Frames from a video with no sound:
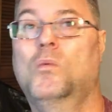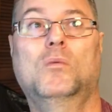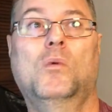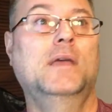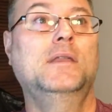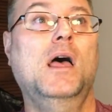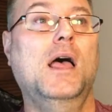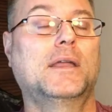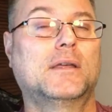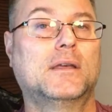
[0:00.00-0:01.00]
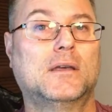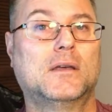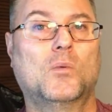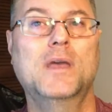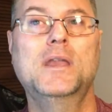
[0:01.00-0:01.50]
Why not believe? It
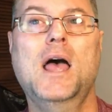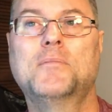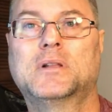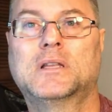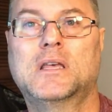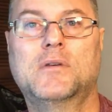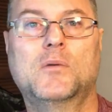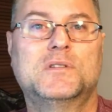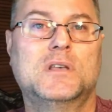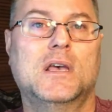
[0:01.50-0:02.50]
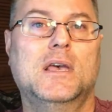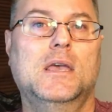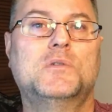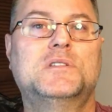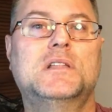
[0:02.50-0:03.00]
was, it was instantaneous
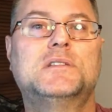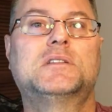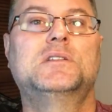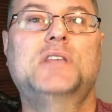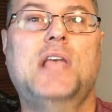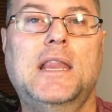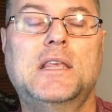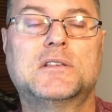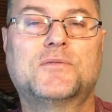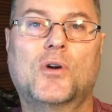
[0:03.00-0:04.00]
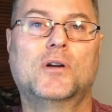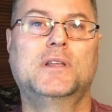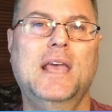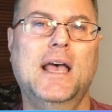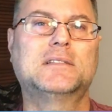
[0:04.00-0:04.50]
for her. Yes, I believe in
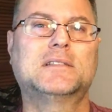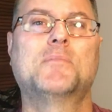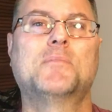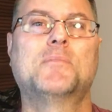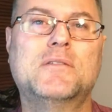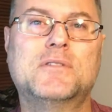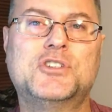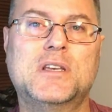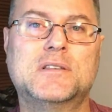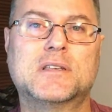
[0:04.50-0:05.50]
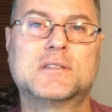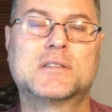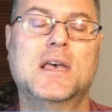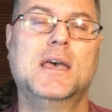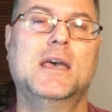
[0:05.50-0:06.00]
Jesus. And the shooter
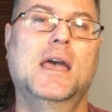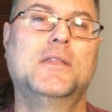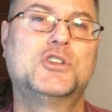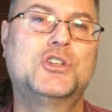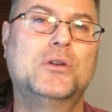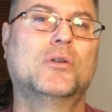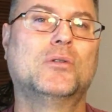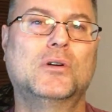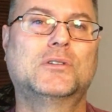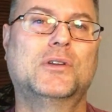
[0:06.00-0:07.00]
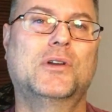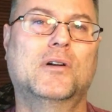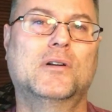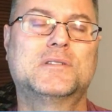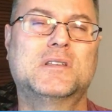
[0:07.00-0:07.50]
looked at her and said,
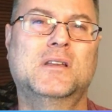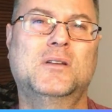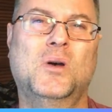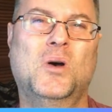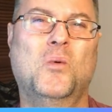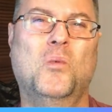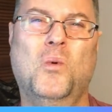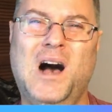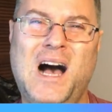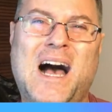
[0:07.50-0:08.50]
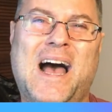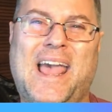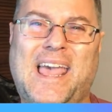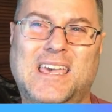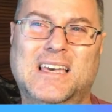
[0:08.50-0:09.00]
Why?
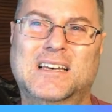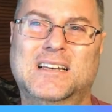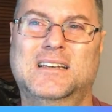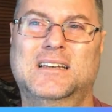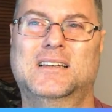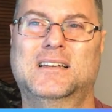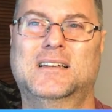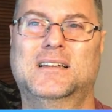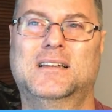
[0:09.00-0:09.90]
And he shot her.